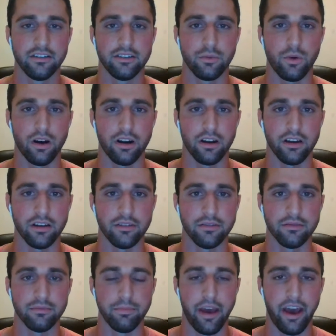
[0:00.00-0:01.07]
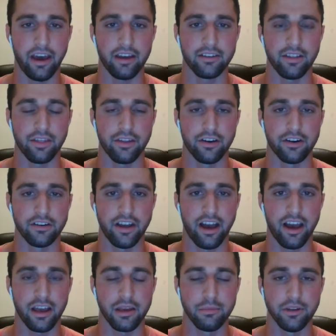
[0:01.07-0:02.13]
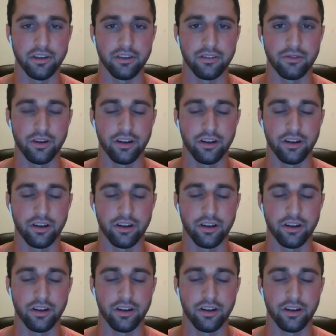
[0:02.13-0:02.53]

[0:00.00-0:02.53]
to want to pass the third time and to